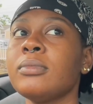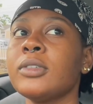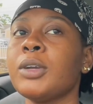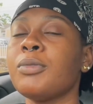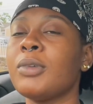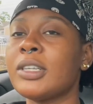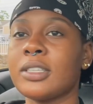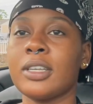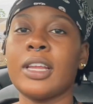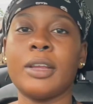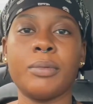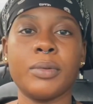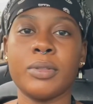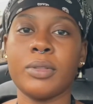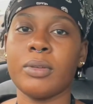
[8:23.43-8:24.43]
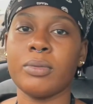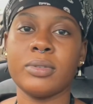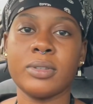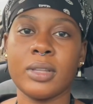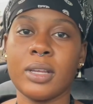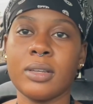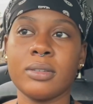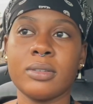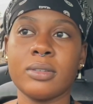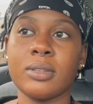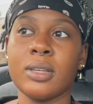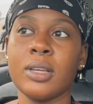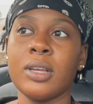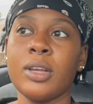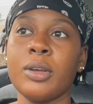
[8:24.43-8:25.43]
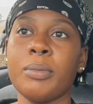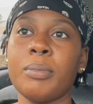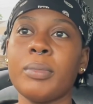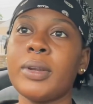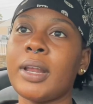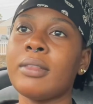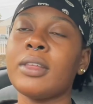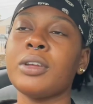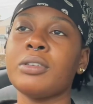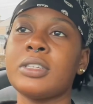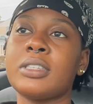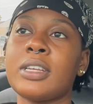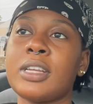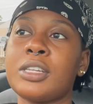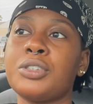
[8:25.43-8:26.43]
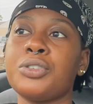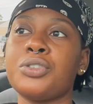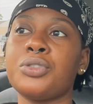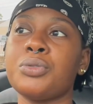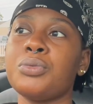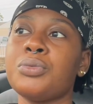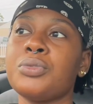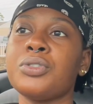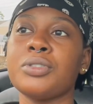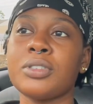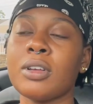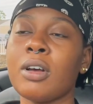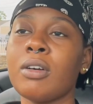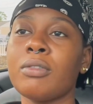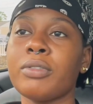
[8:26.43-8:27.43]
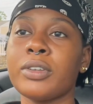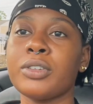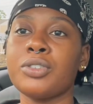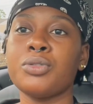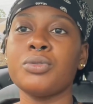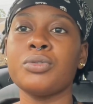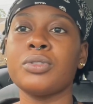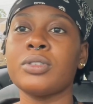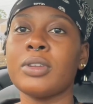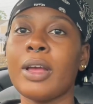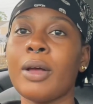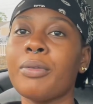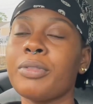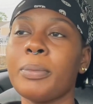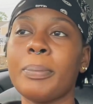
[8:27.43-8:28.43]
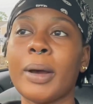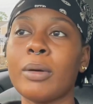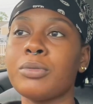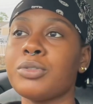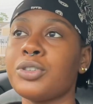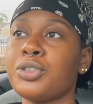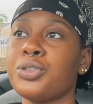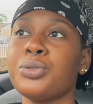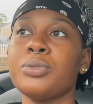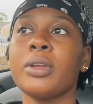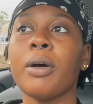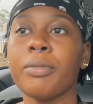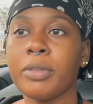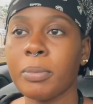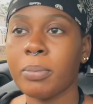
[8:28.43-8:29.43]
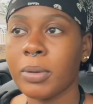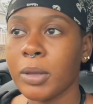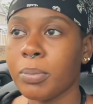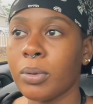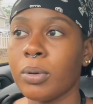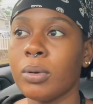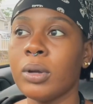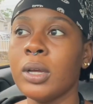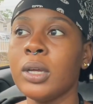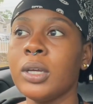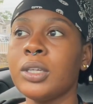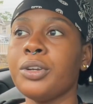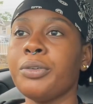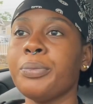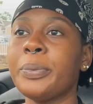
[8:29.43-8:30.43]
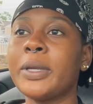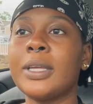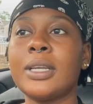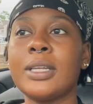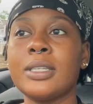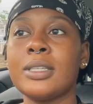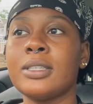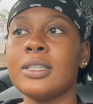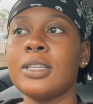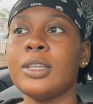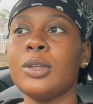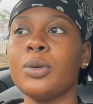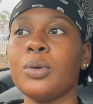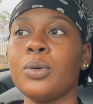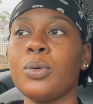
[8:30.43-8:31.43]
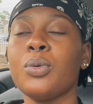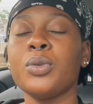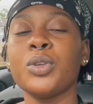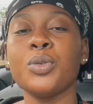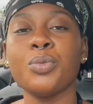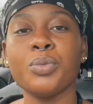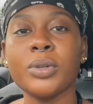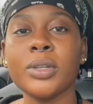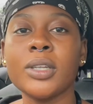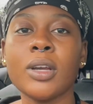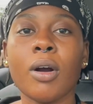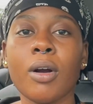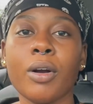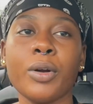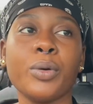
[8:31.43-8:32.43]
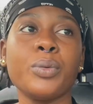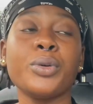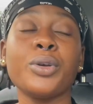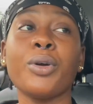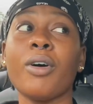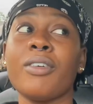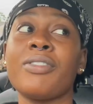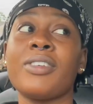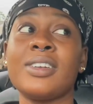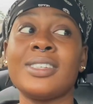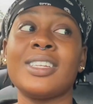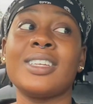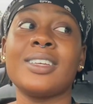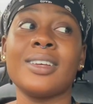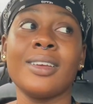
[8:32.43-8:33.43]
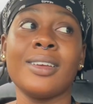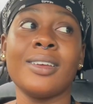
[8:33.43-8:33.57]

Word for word: resonate with those things. But now that you're deciding to choose yourself and choose healthy boundaries, choose healthy people, you're beginning to see who you really are, who your authentic